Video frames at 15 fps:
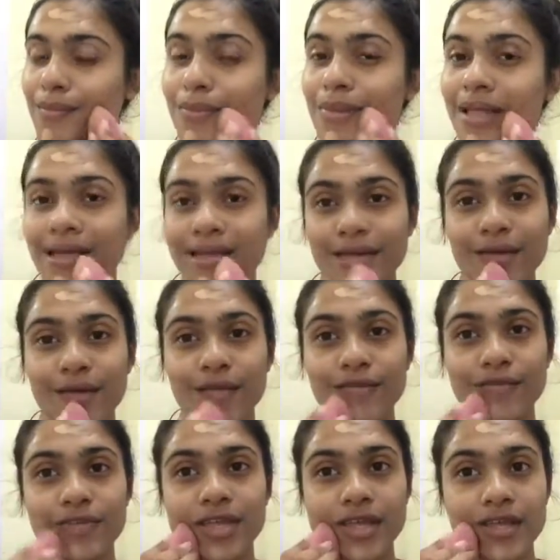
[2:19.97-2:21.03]
blend all
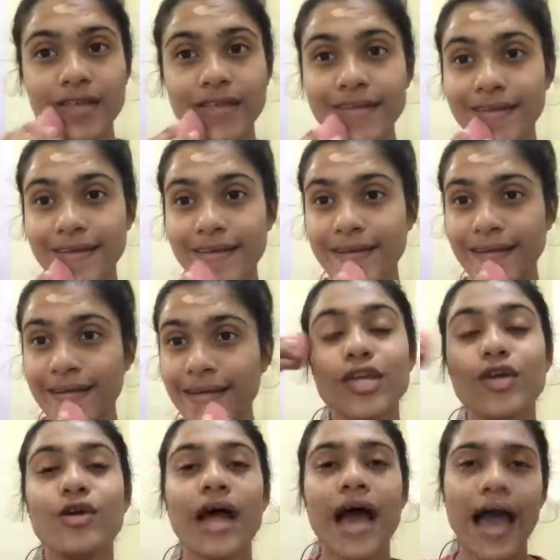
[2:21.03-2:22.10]
of it in.
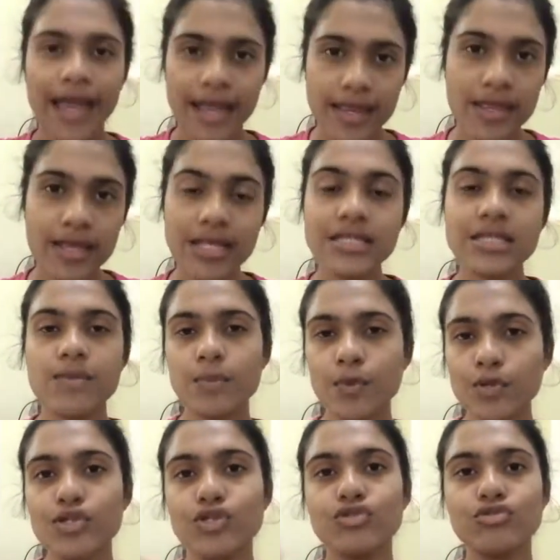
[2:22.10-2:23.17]
You're ideally
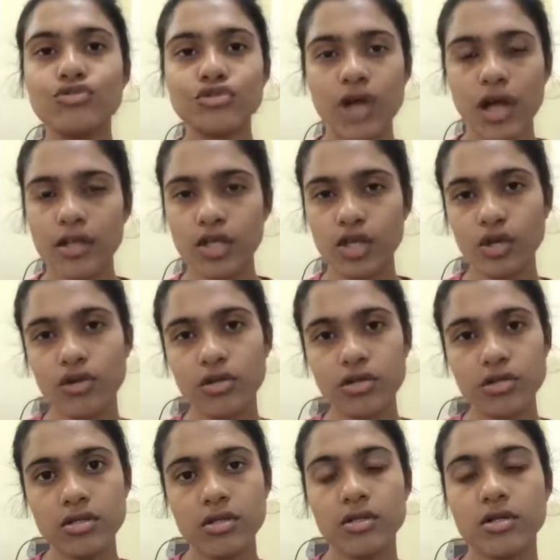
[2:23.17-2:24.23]
supposed to run your
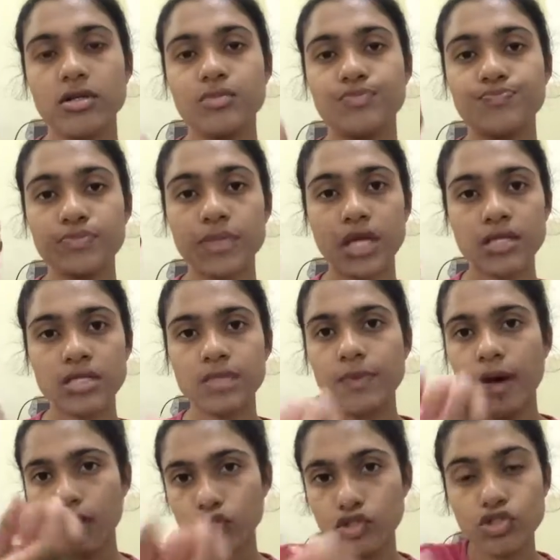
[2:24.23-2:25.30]

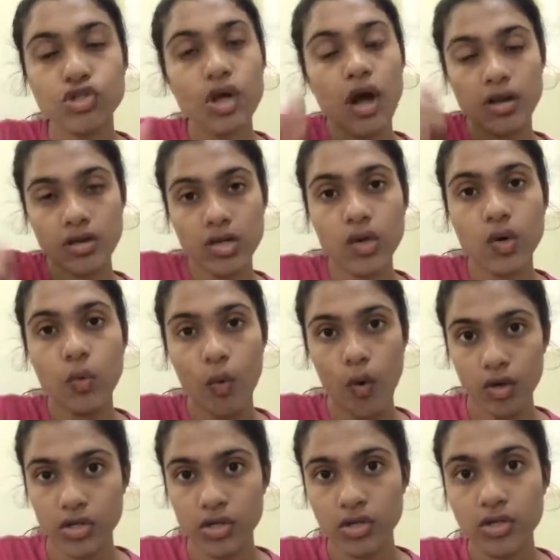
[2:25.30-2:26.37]
sponge under
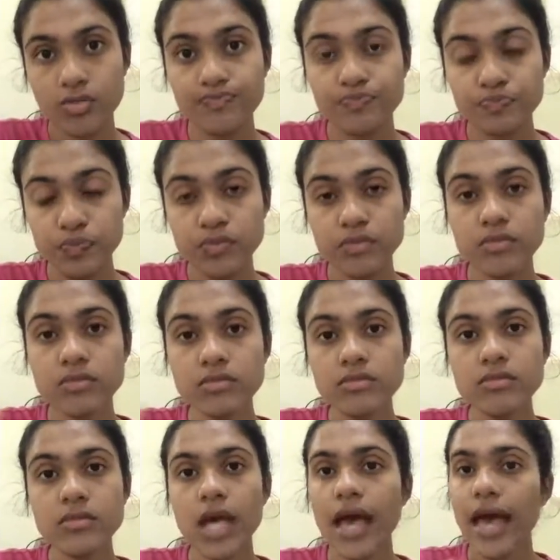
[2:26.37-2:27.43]
water,
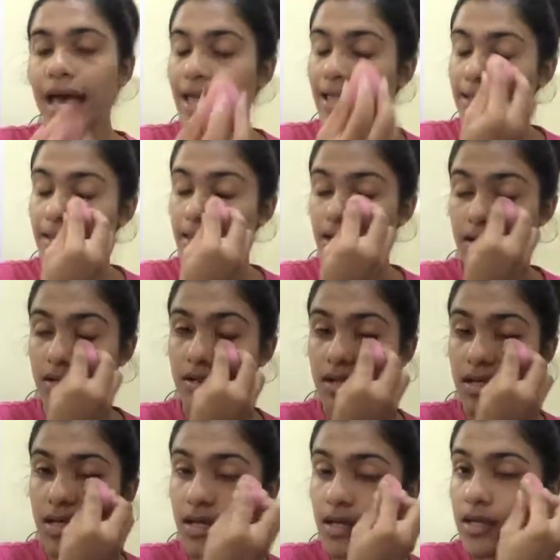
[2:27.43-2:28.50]
and
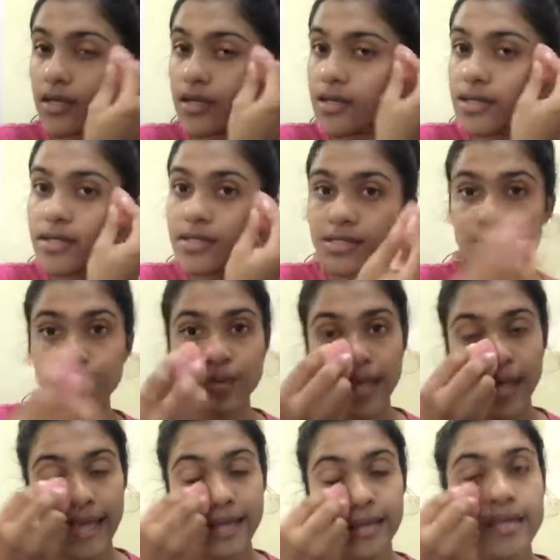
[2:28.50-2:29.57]
so
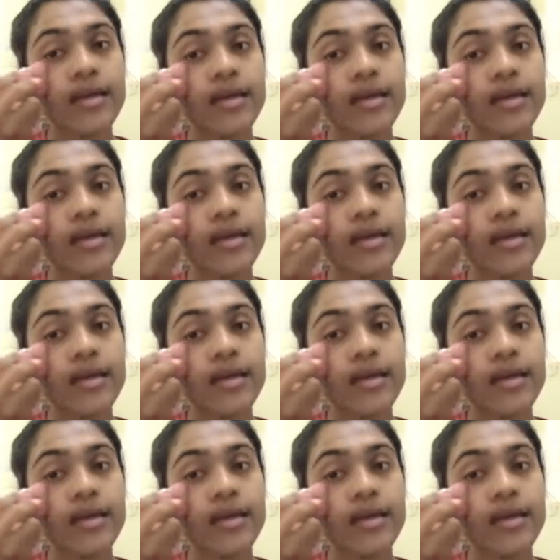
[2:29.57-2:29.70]
that